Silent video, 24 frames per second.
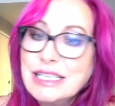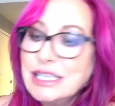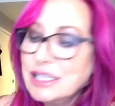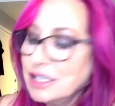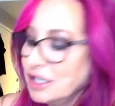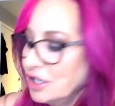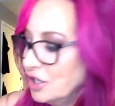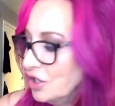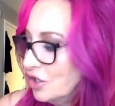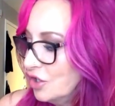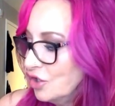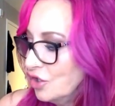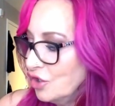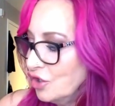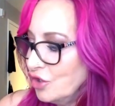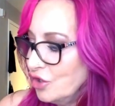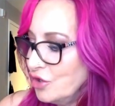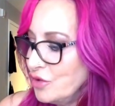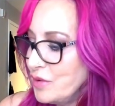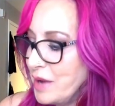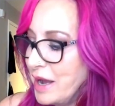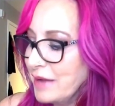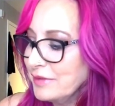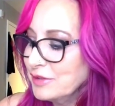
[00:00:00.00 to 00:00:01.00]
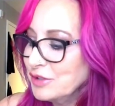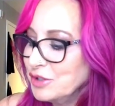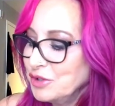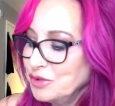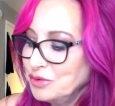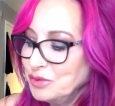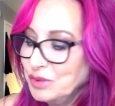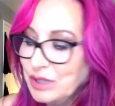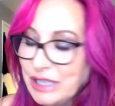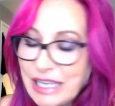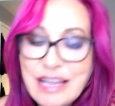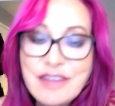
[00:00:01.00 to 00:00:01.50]
you have
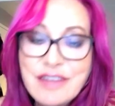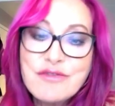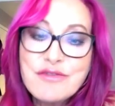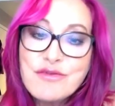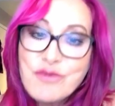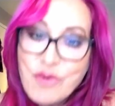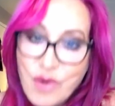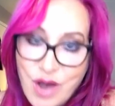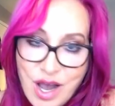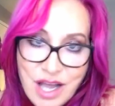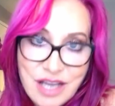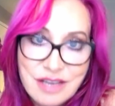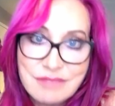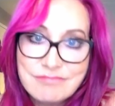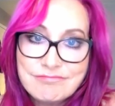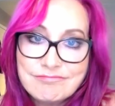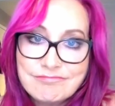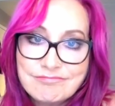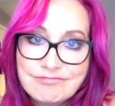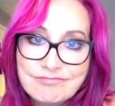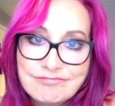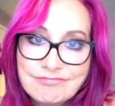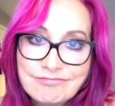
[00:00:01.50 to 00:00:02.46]
to leave one.